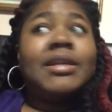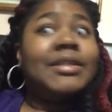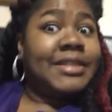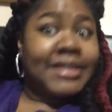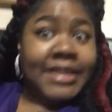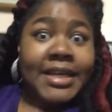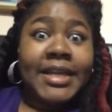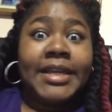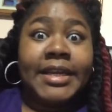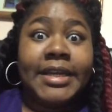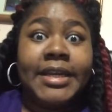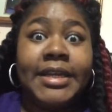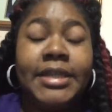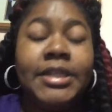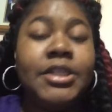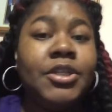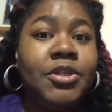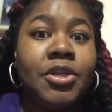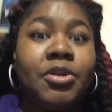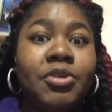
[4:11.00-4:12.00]

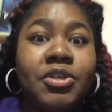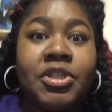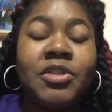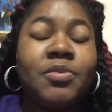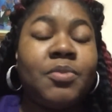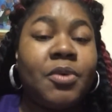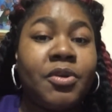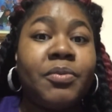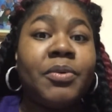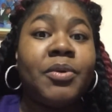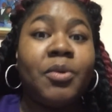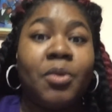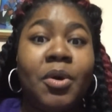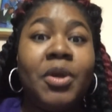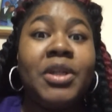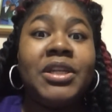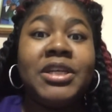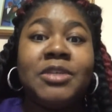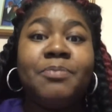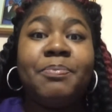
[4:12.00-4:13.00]
Diddy. She's worked with
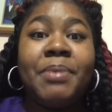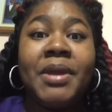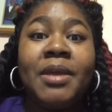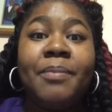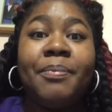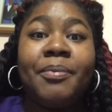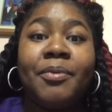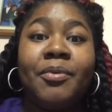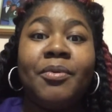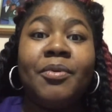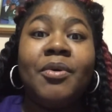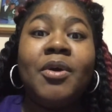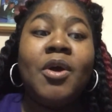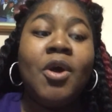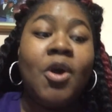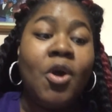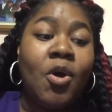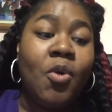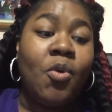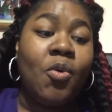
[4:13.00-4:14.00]
all these people
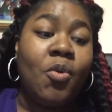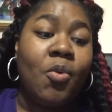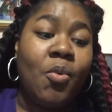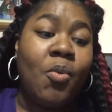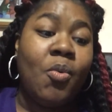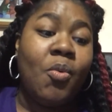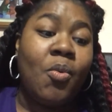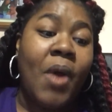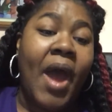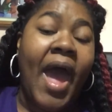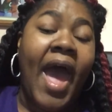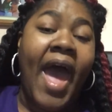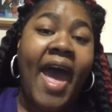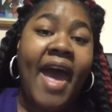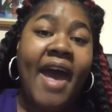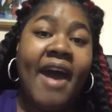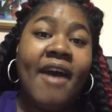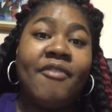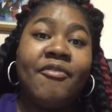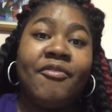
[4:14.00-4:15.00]
who
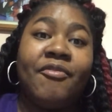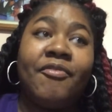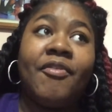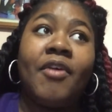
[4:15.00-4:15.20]
have,